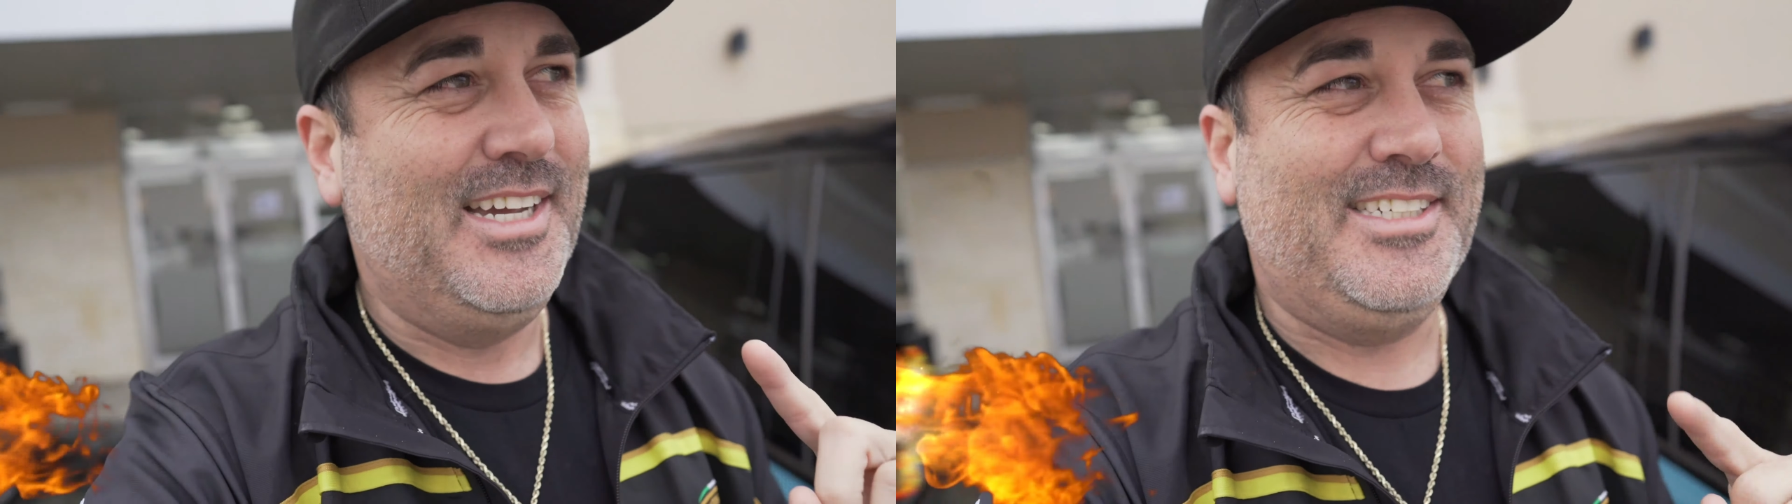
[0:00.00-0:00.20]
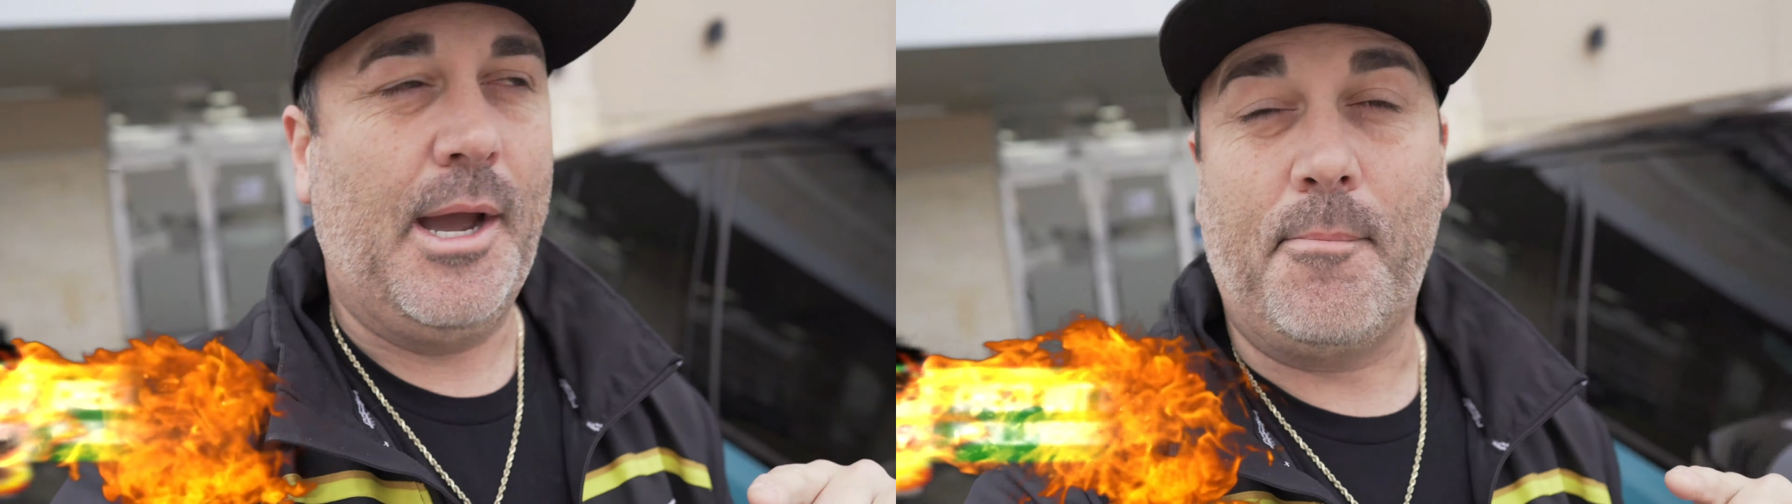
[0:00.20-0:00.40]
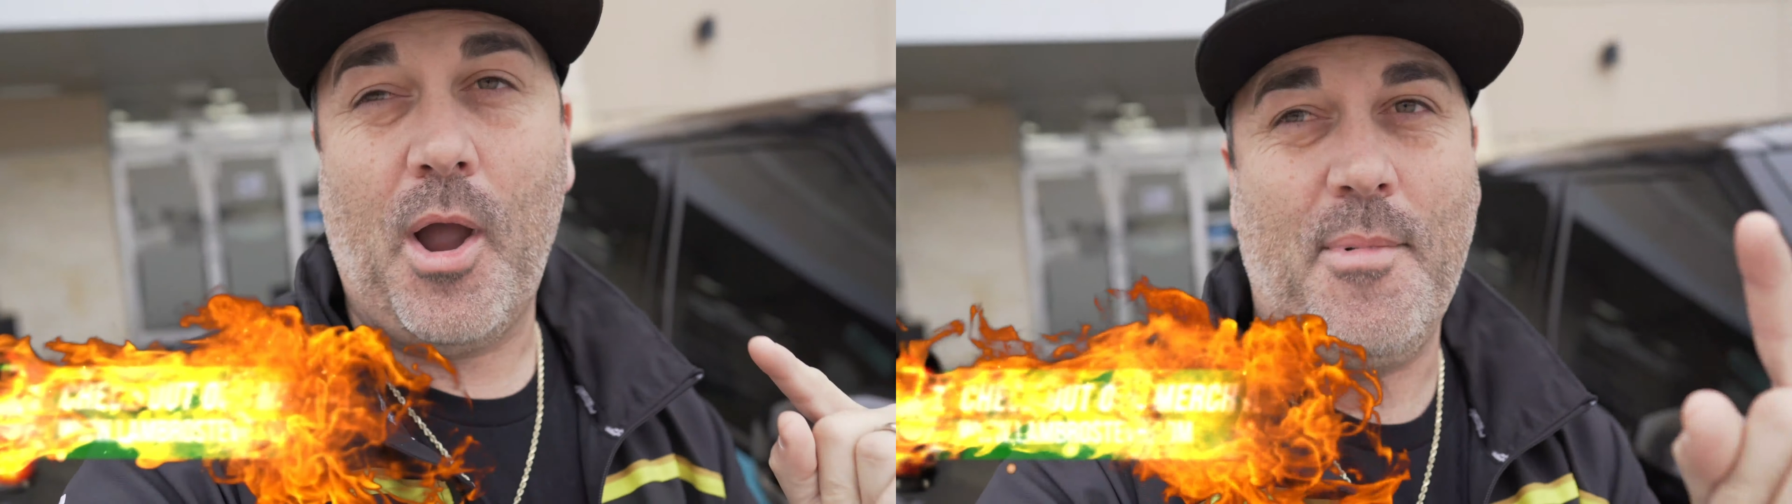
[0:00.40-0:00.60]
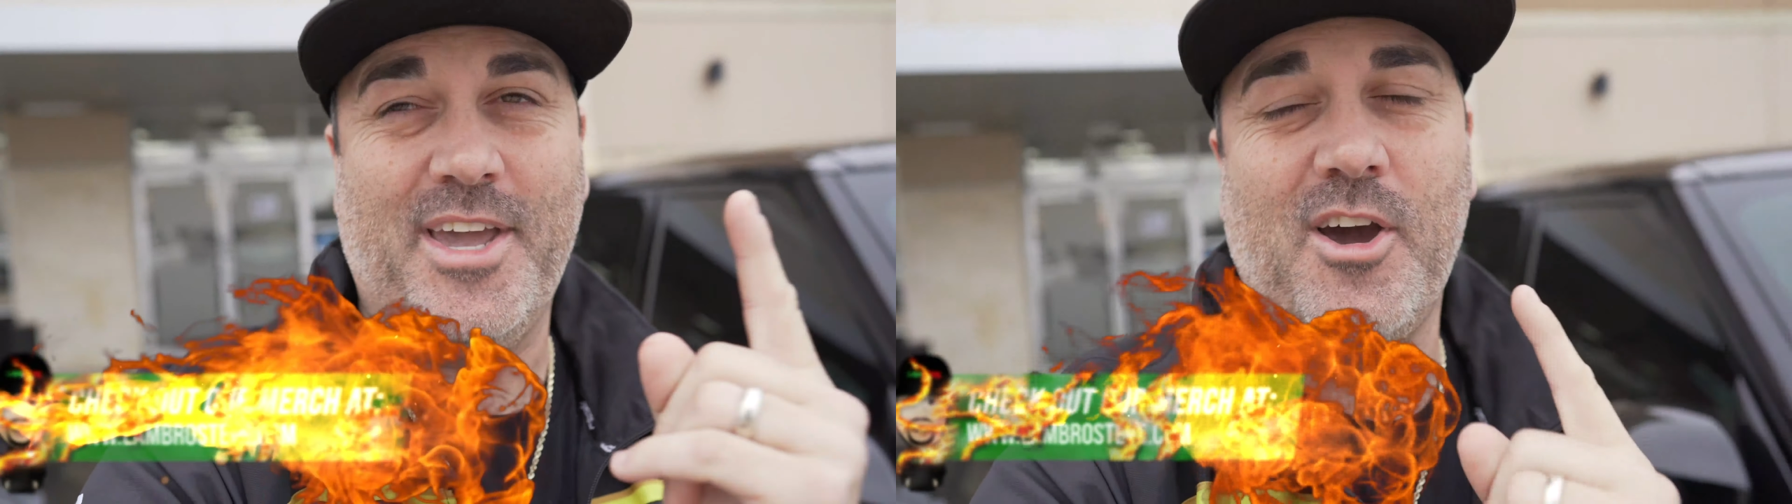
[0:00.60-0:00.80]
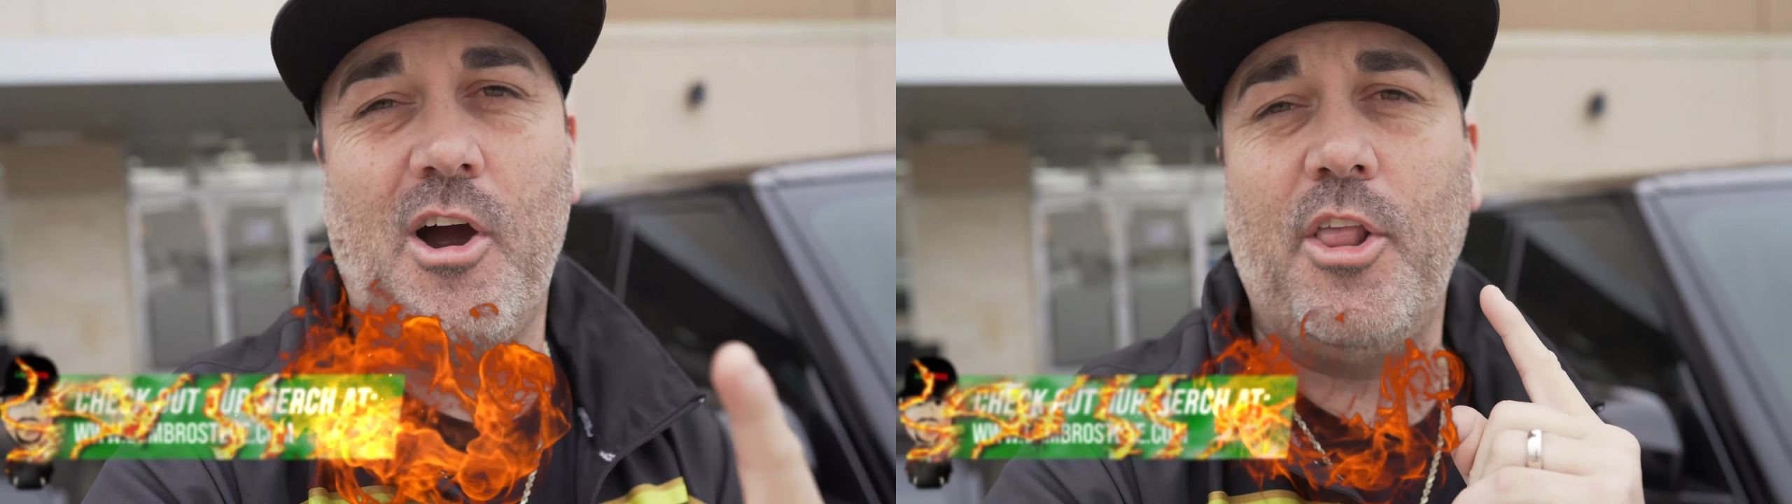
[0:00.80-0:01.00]
See, I brought my
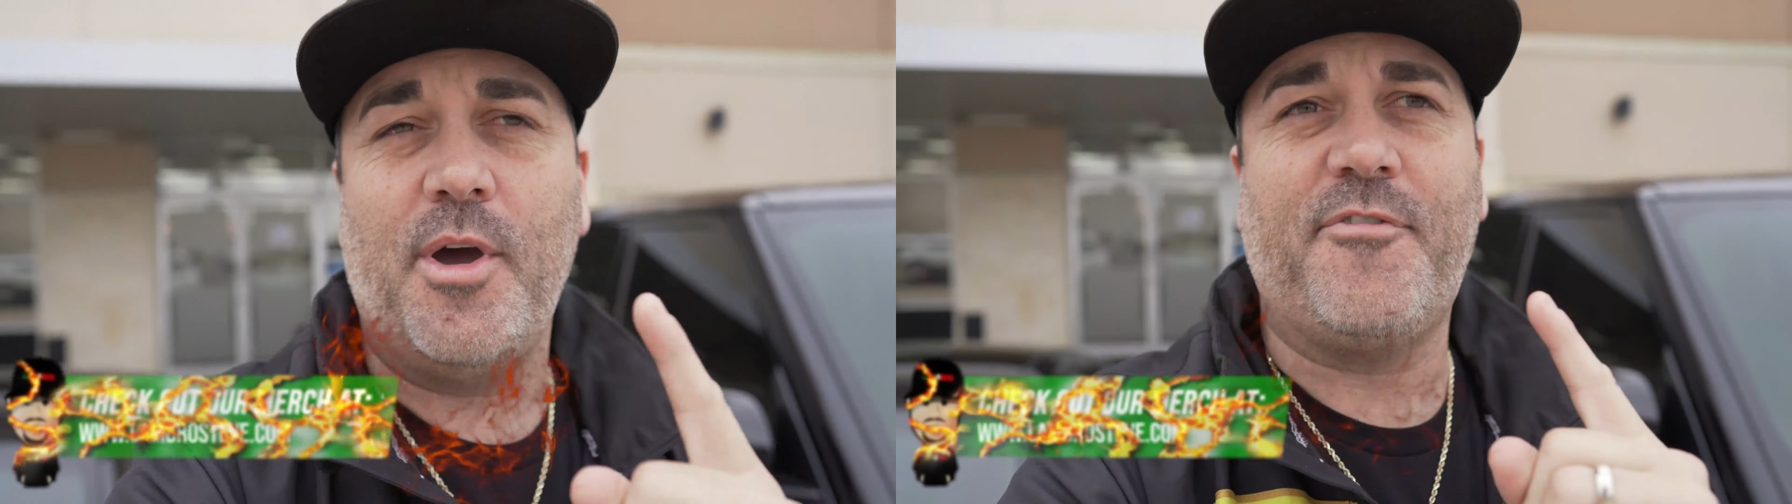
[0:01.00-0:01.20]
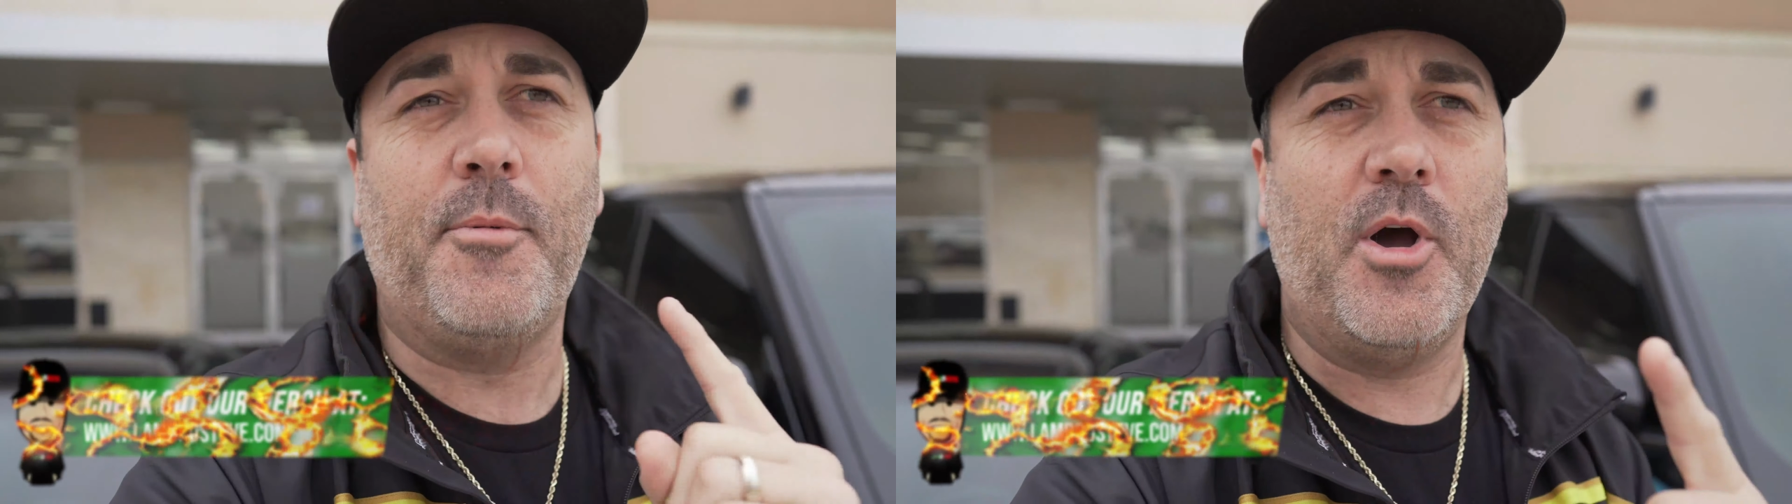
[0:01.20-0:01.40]
car all the way from